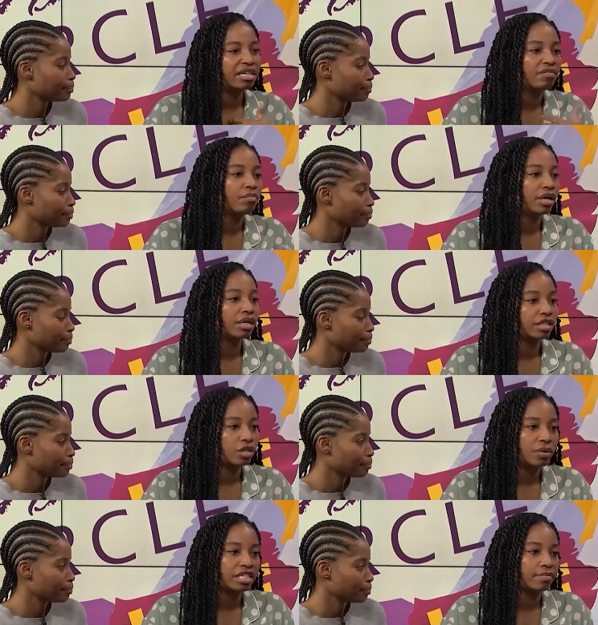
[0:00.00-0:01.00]
Speaker 1: kind of mark
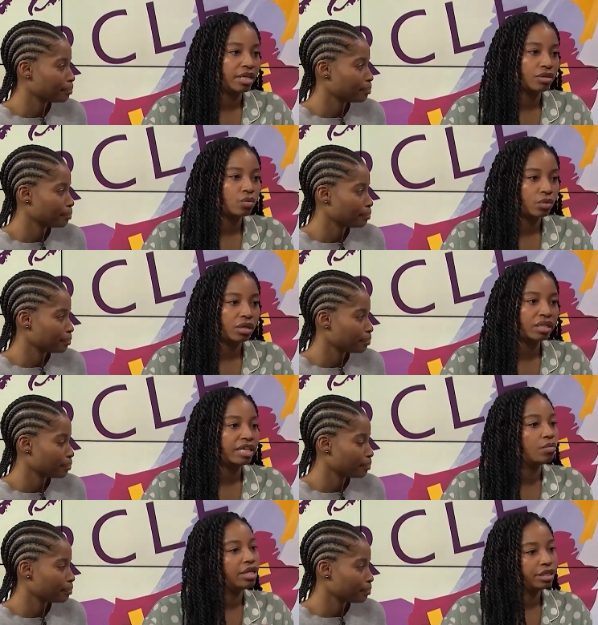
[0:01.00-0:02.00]
you're going to make on the world,
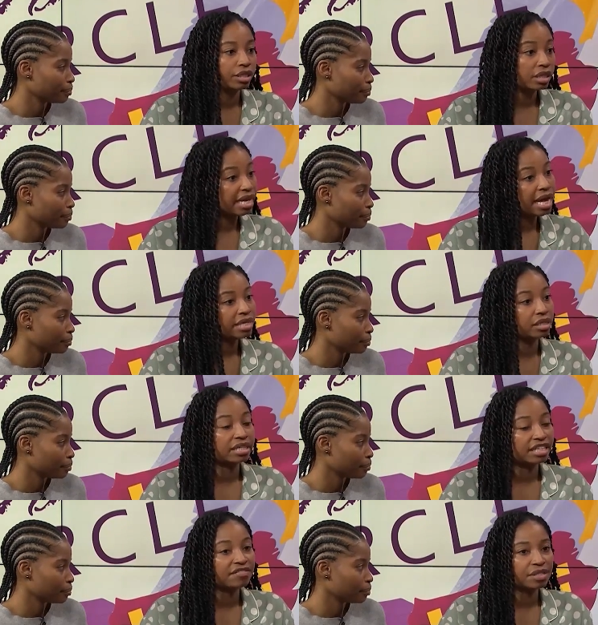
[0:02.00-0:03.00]
like what you're good at, your
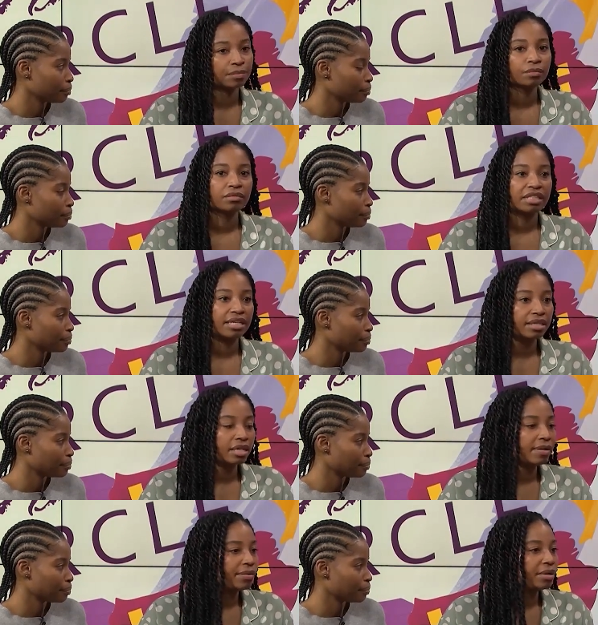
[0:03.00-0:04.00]
mm-hmm. gifts and
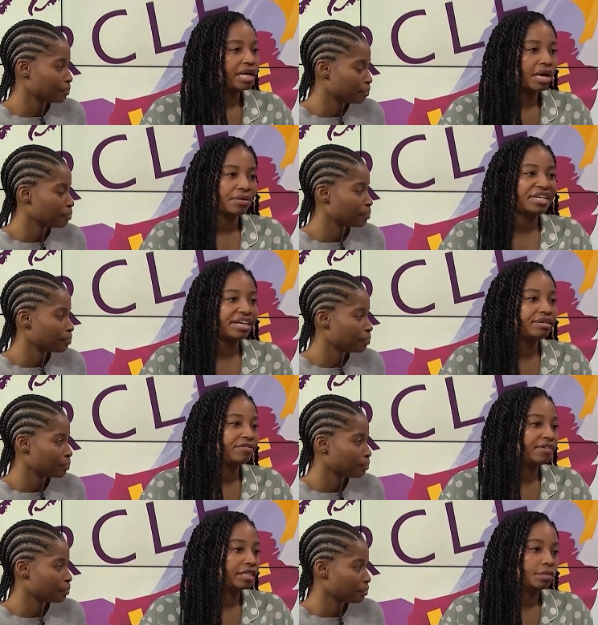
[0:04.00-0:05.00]
think about, well, how can I
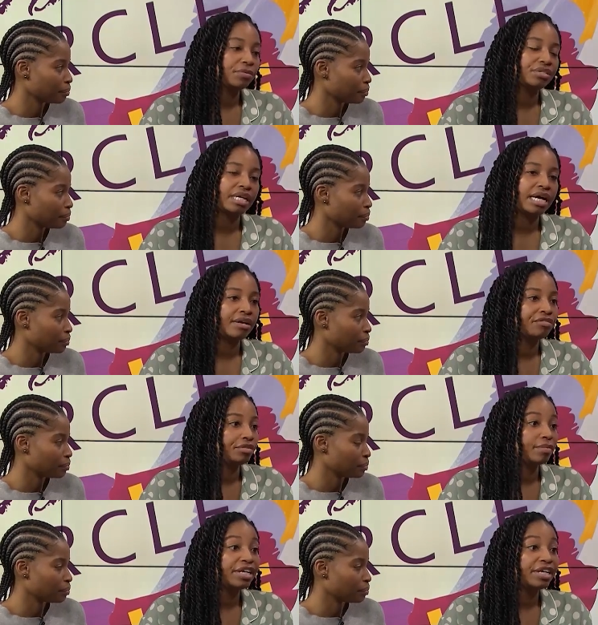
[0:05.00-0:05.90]
affect people's lives for the